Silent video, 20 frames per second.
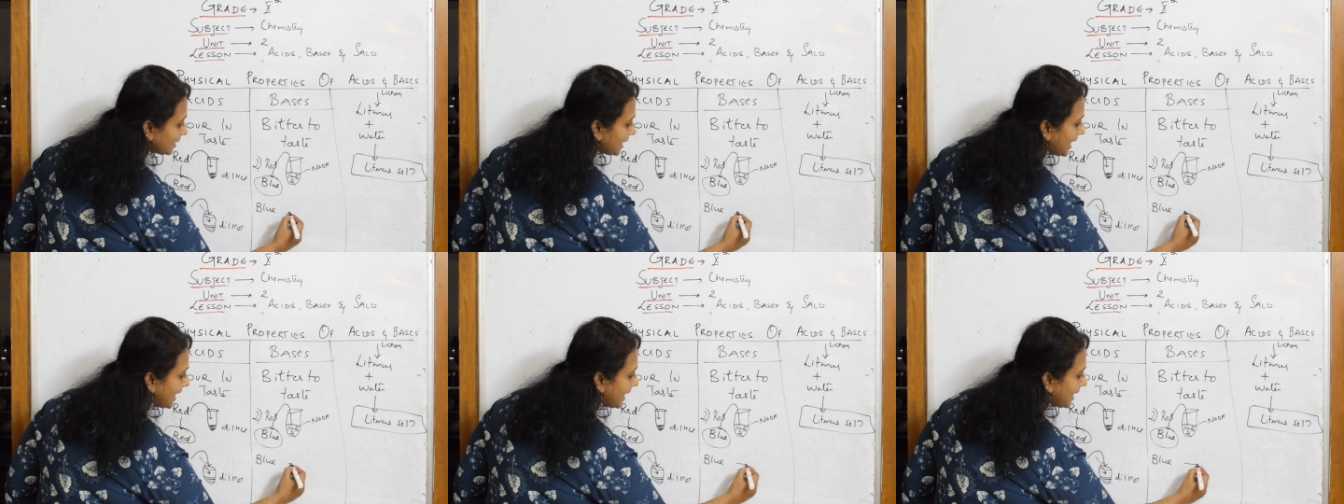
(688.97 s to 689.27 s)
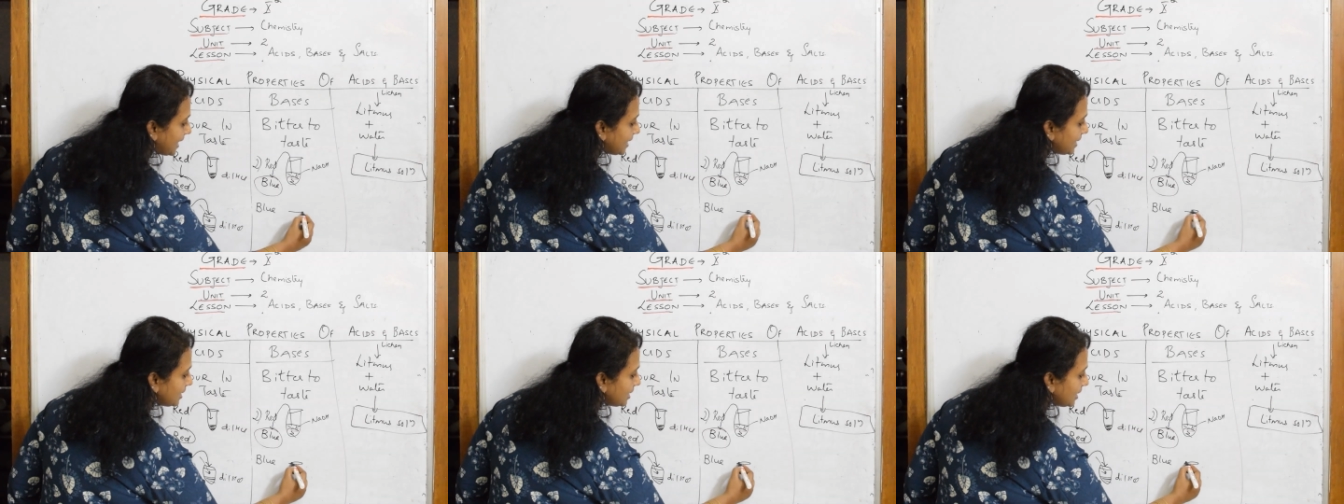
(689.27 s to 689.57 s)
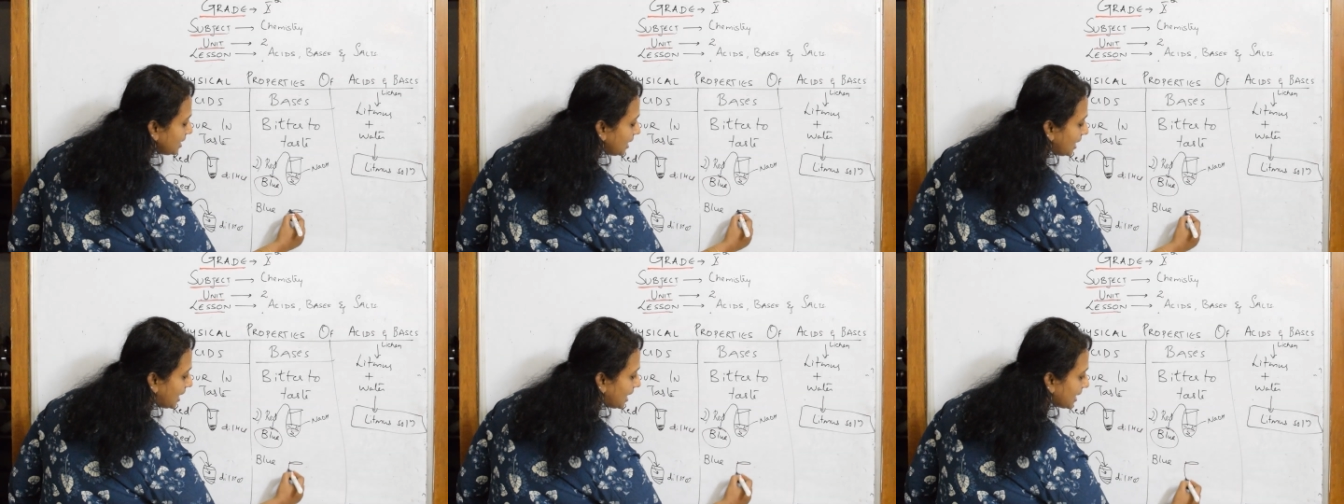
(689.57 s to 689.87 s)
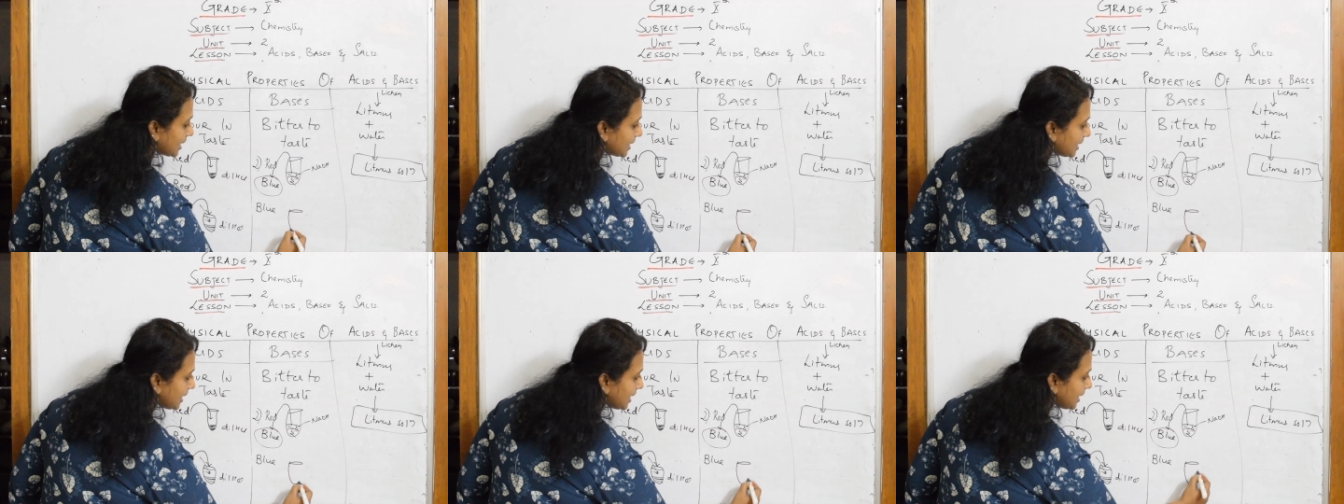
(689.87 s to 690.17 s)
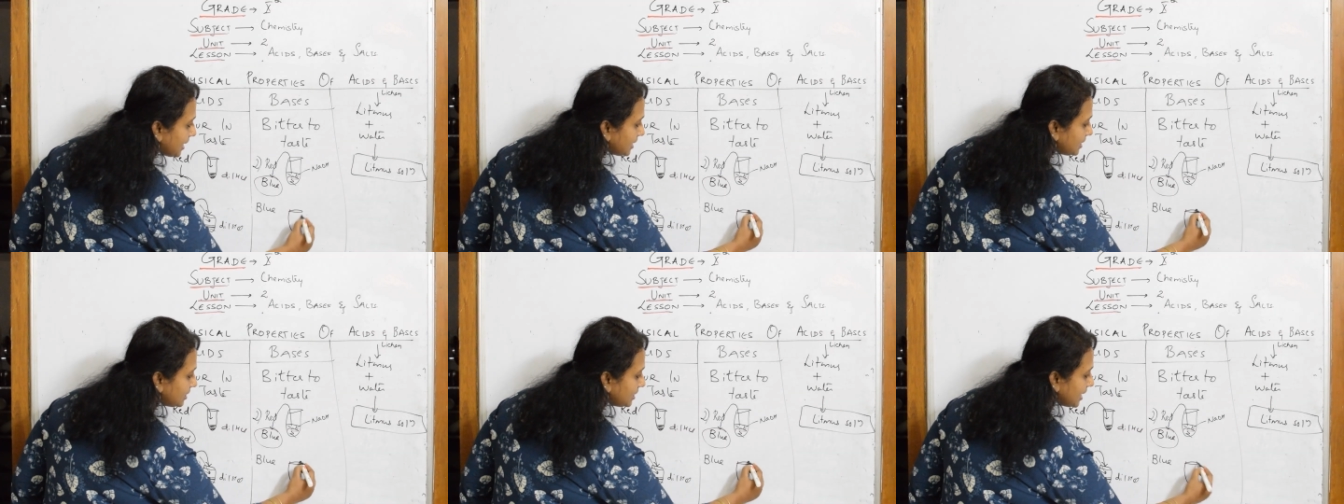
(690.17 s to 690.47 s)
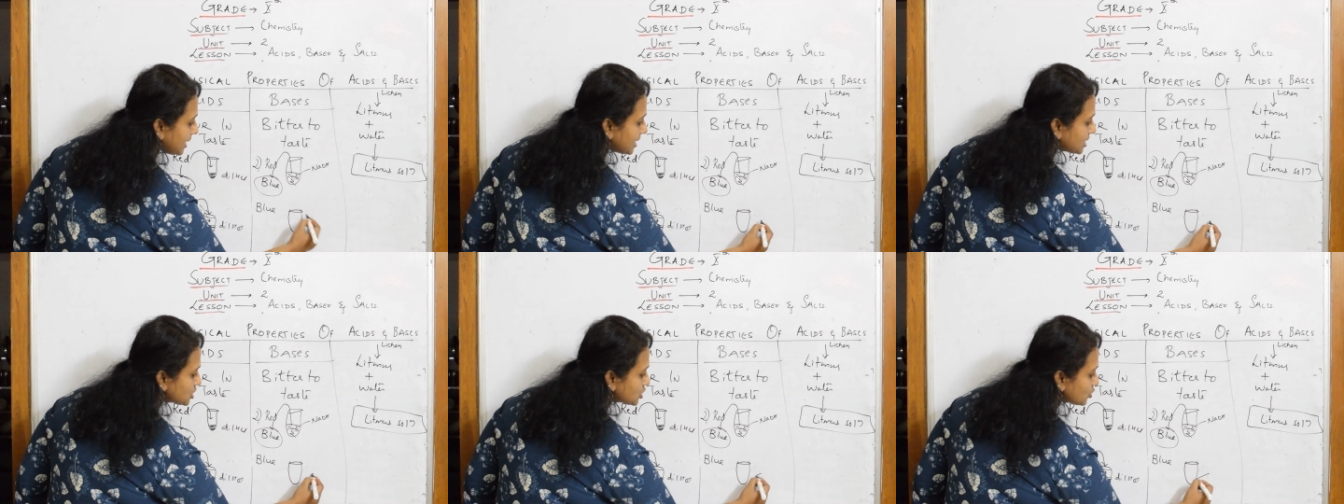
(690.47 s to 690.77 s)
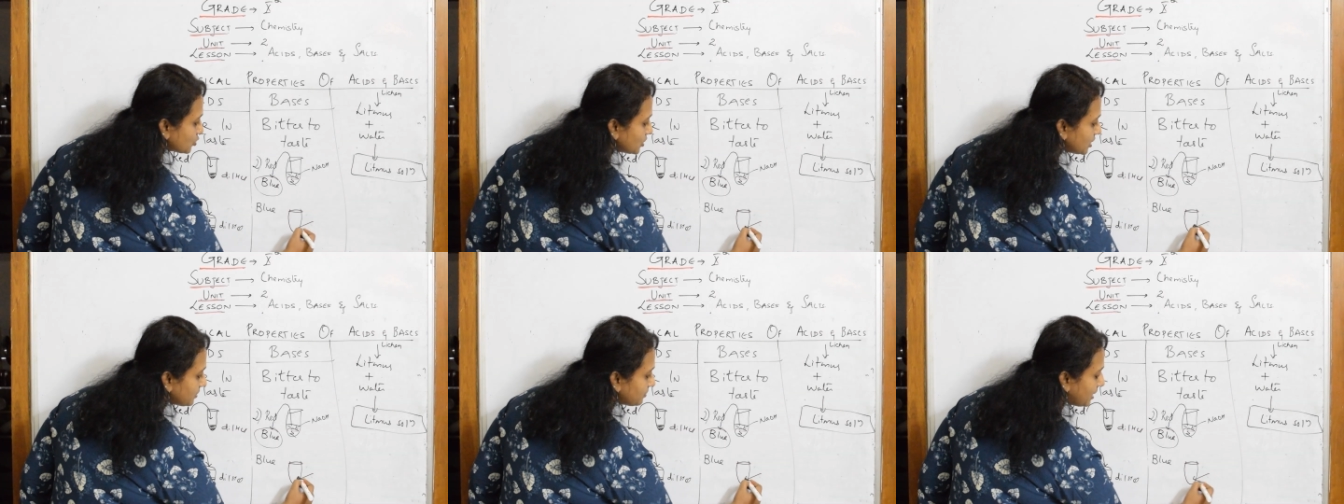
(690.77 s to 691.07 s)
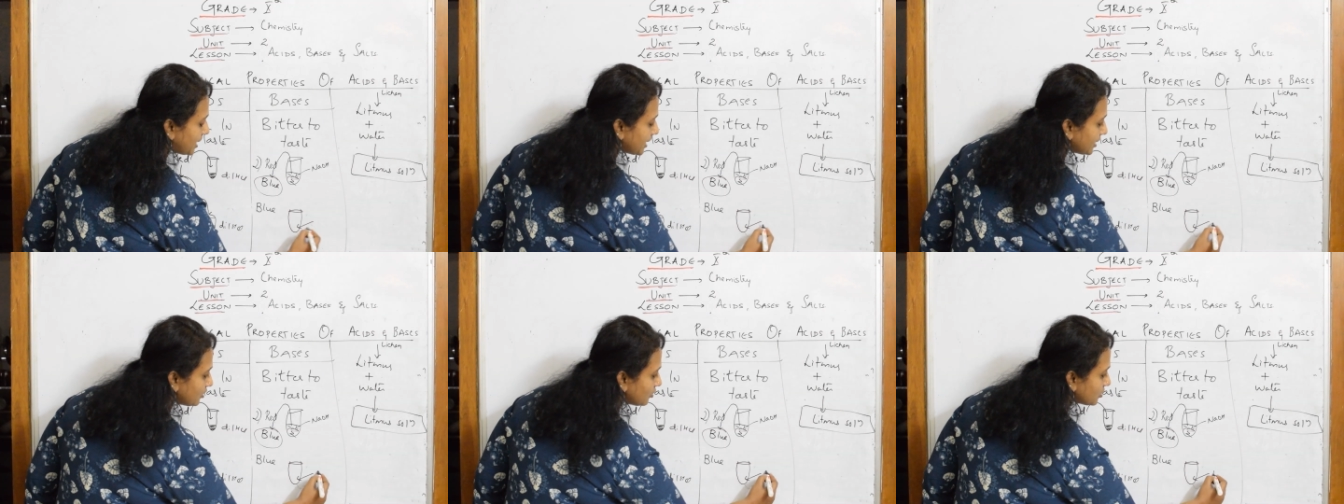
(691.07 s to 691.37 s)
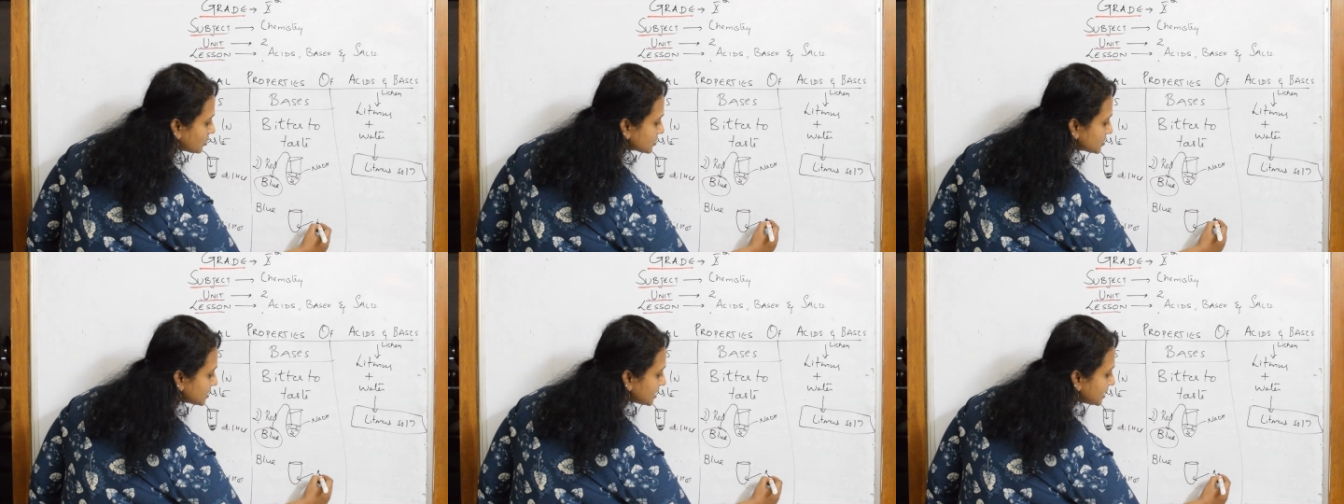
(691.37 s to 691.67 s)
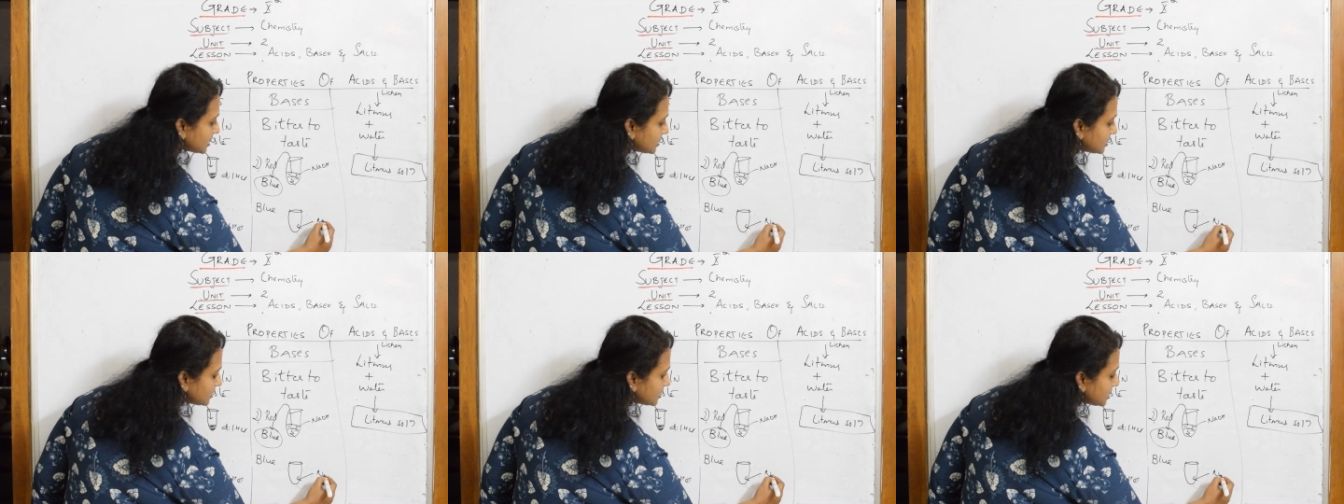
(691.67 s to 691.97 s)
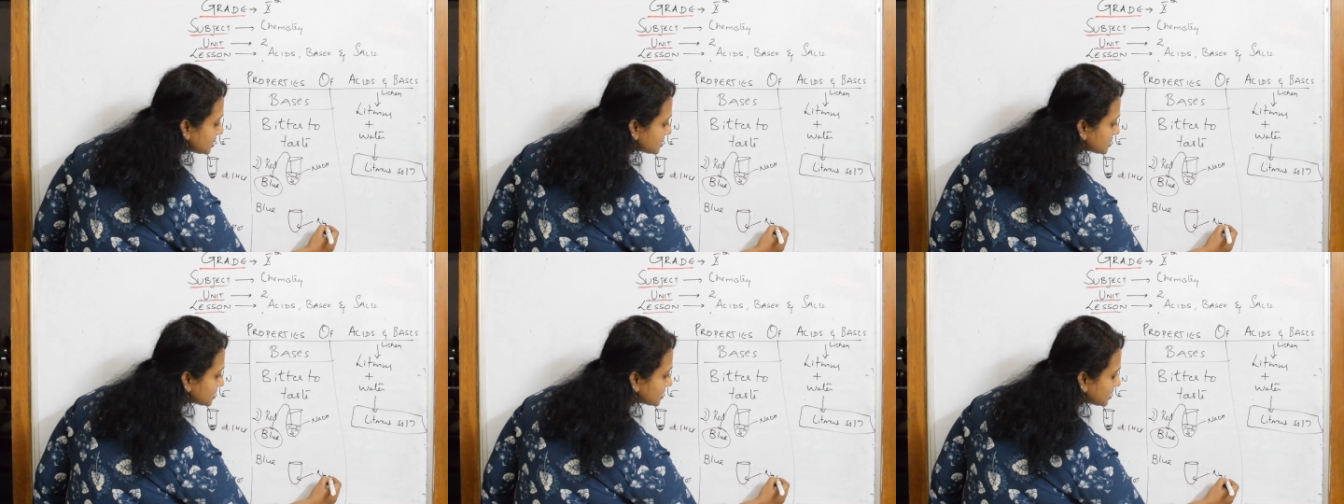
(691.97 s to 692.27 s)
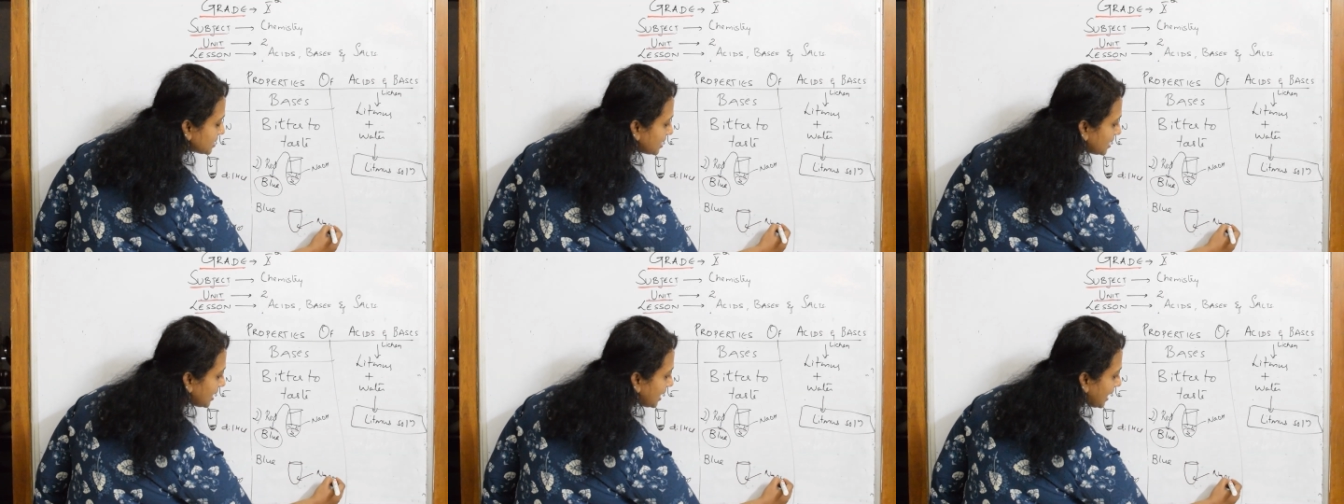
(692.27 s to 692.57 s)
and again take sodium hydroxide in this